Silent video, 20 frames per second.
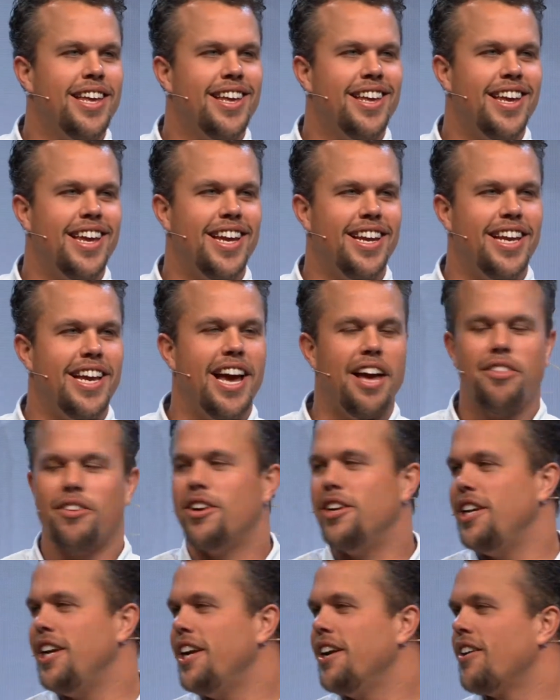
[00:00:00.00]
any other
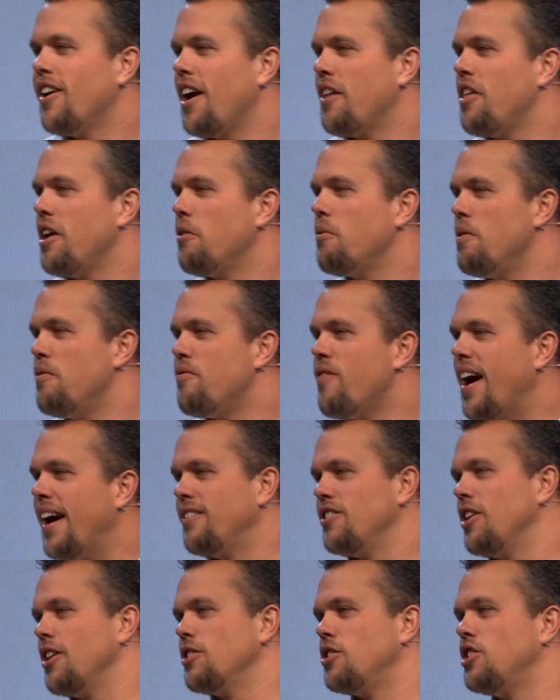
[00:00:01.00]
year, I think we
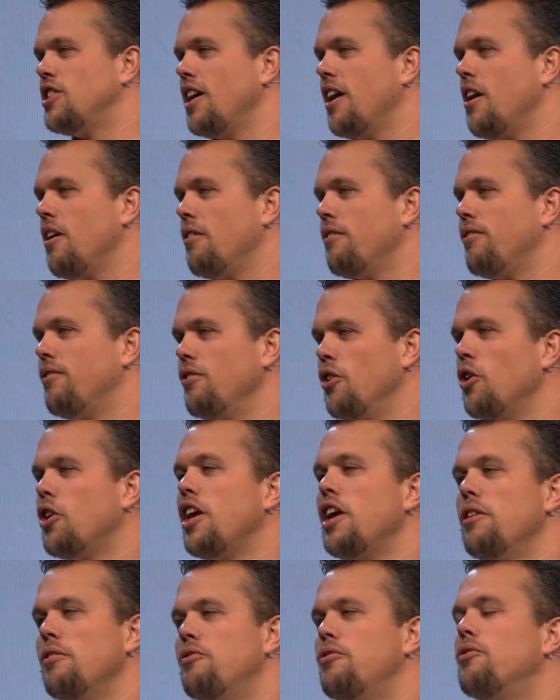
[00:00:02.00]
found ourselves
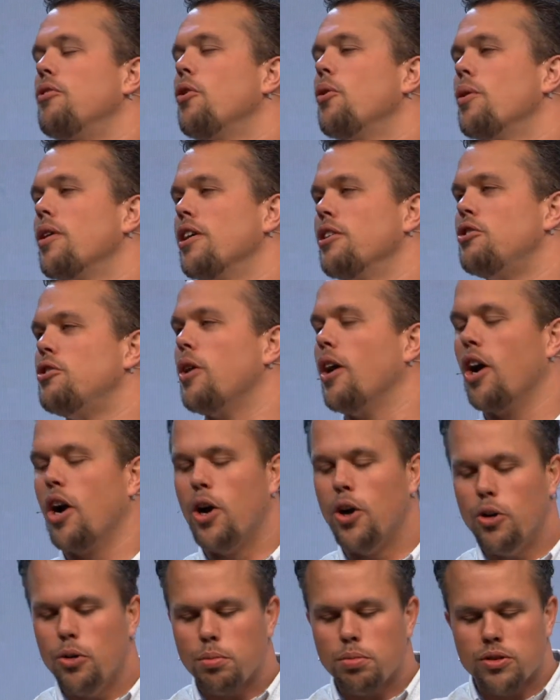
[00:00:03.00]
looking forward to our
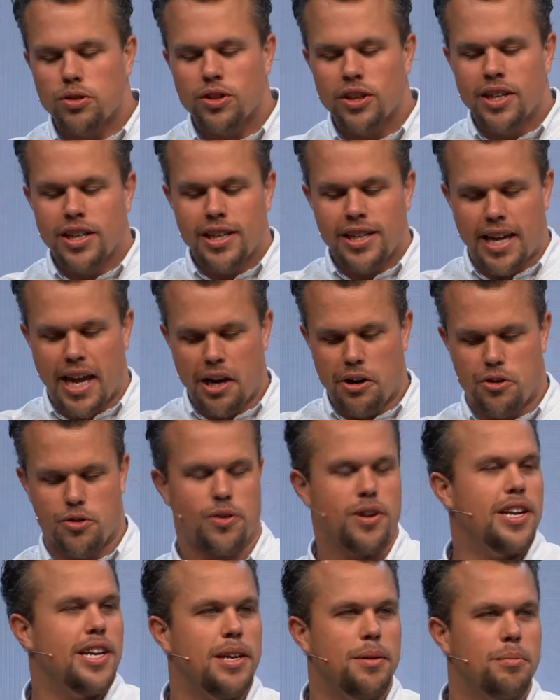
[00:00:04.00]
hopes and
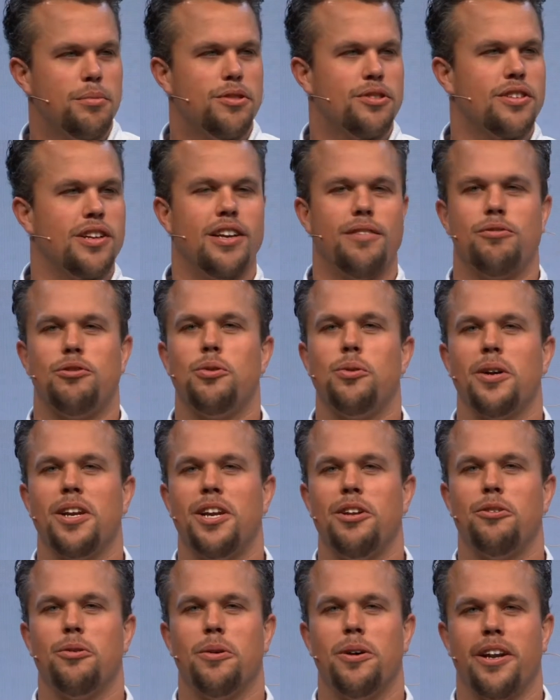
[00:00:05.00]
dreams of
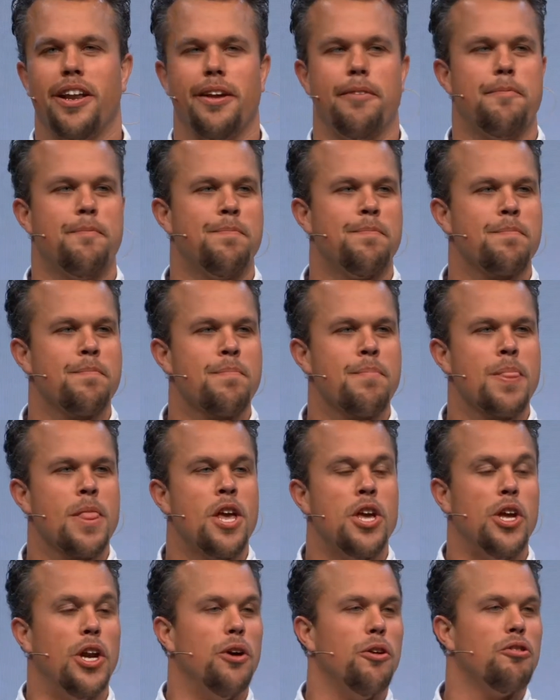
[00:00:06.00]
2020.
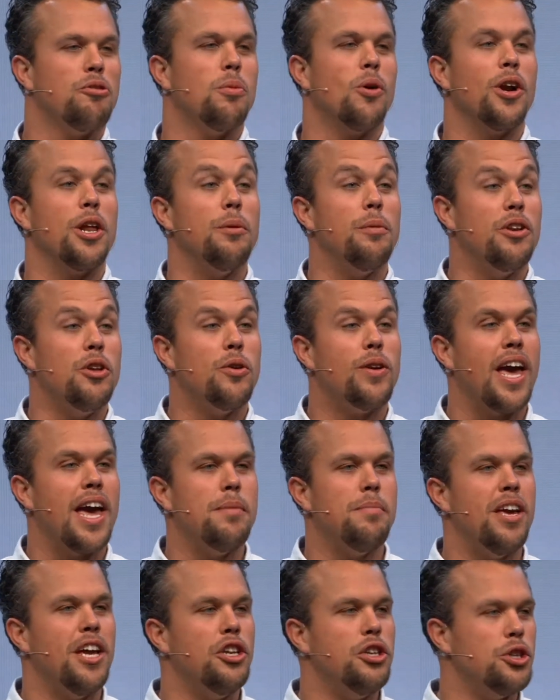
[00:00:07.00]
You know, this morning when you
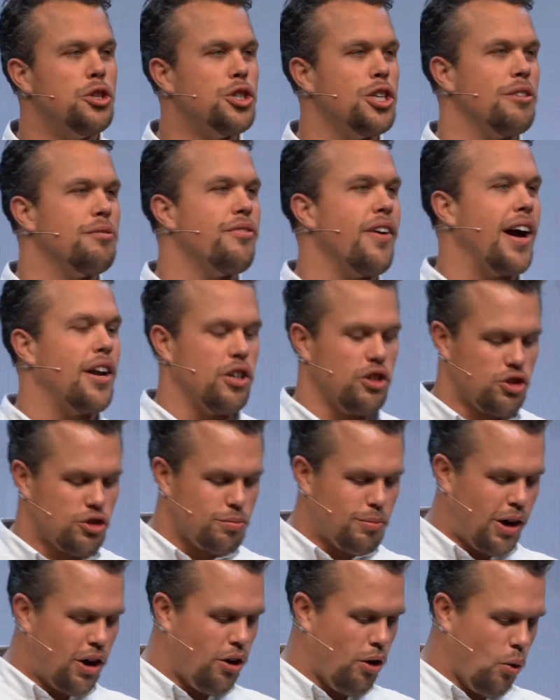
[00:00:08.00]
came in, you should have found a
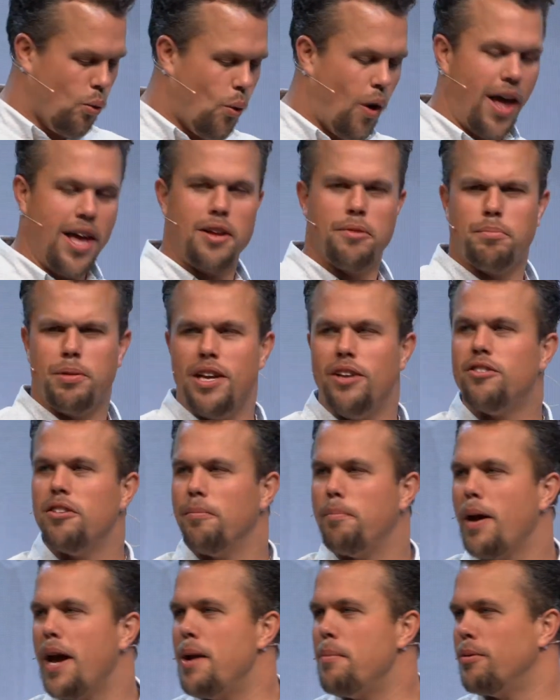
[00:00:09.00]
small white piece
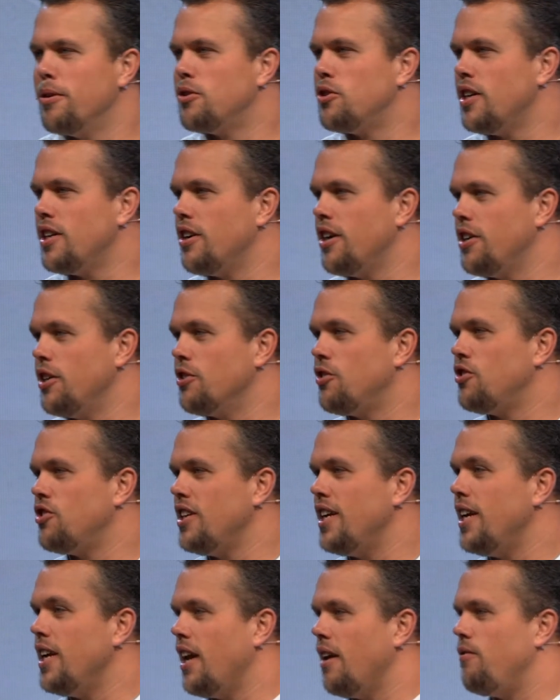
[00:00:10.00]
of paper sitting on your
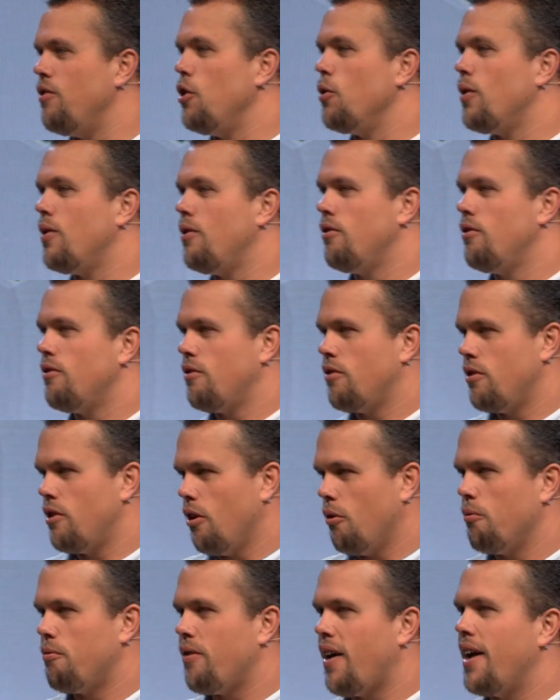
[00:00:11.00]
seat. If you
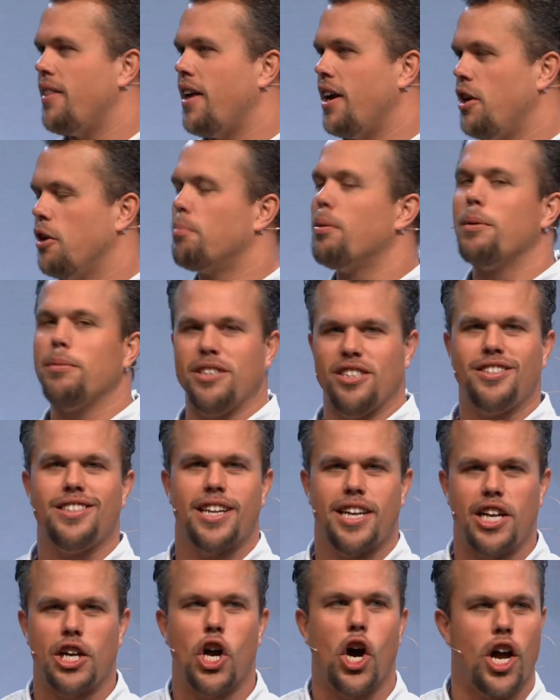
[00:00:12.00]
don't find that, you're probably
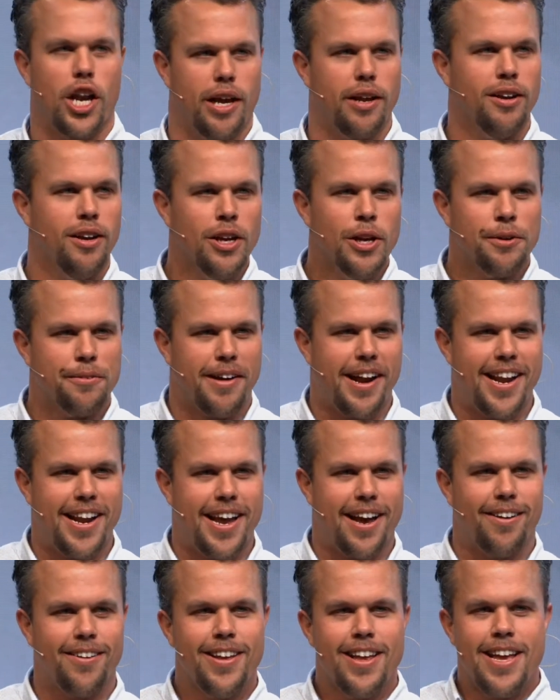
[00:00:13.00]
sitting on it right
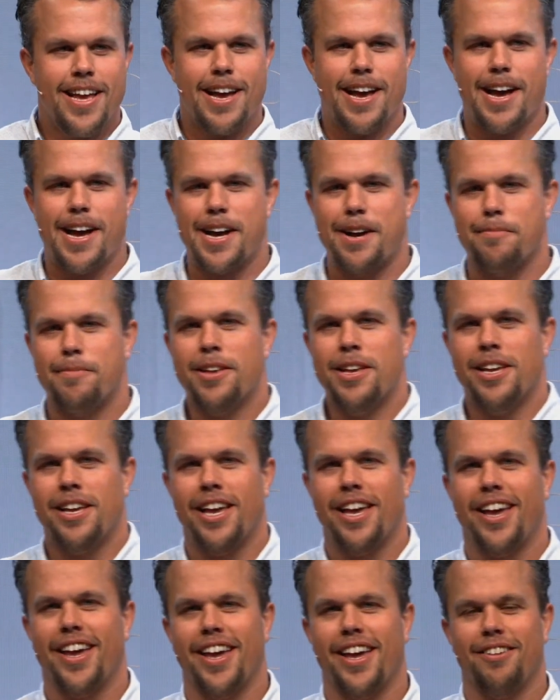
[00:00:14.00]
now.
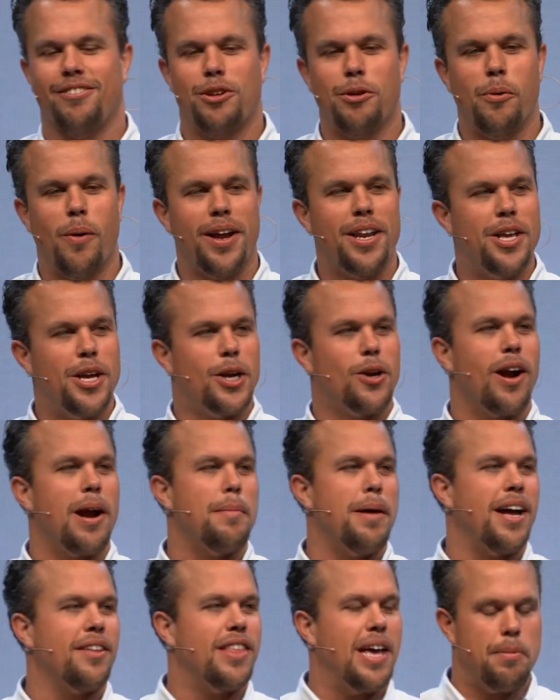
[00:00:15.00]
So why don't you grab
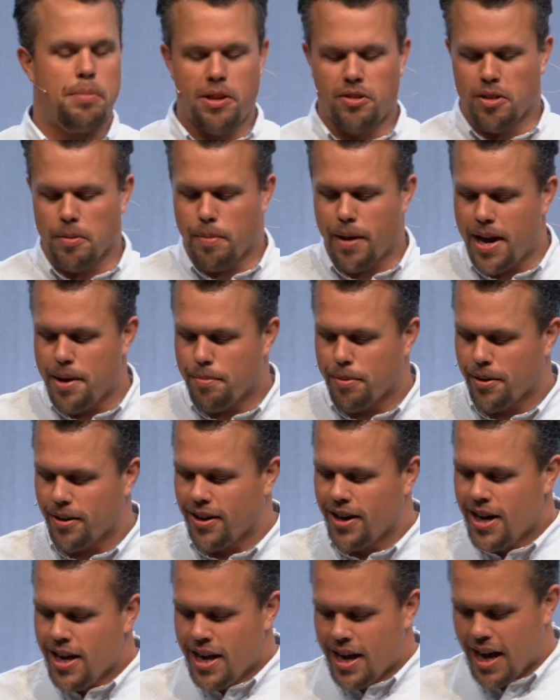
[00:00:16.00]
out that piece of
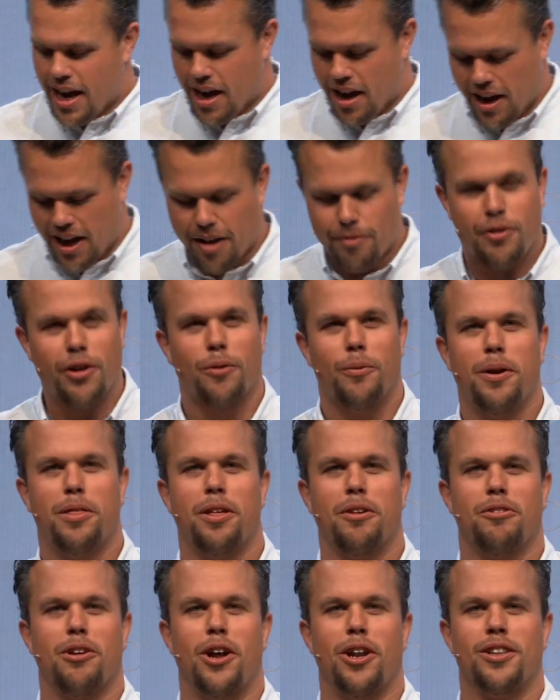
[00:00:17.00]
paper? If you're with
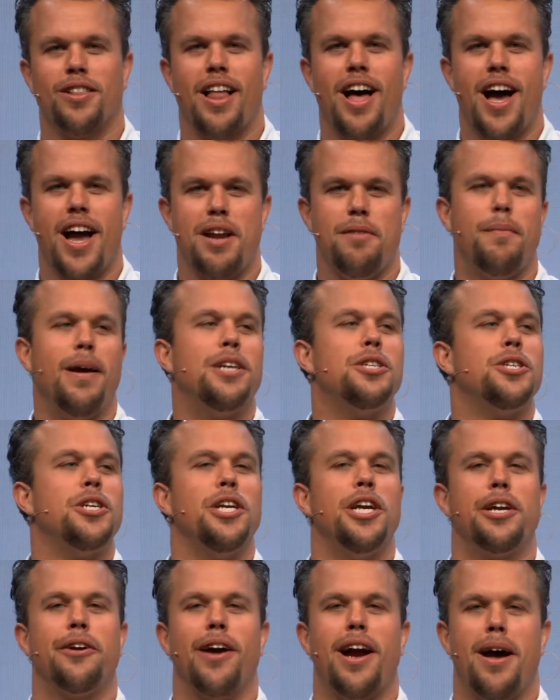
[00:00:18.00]
us online, make sure
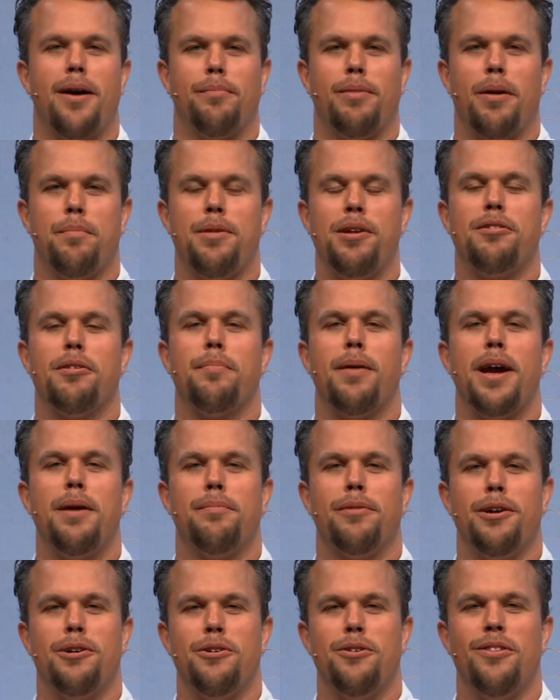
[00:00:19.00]
you grab a piece of
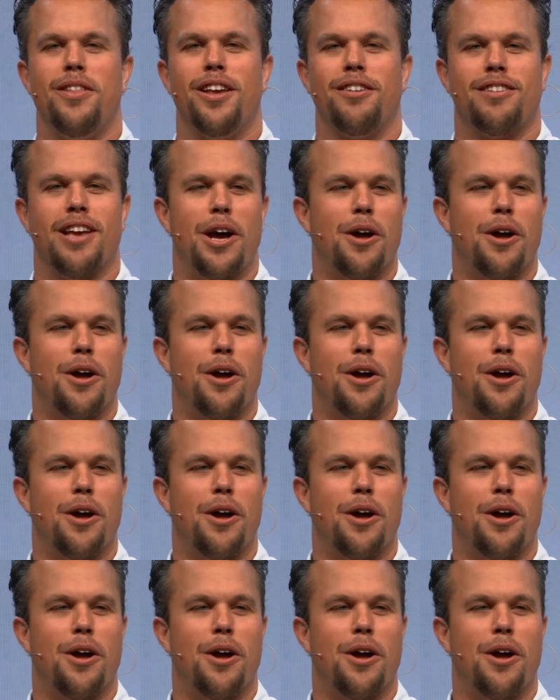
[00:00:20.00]
paper and do this at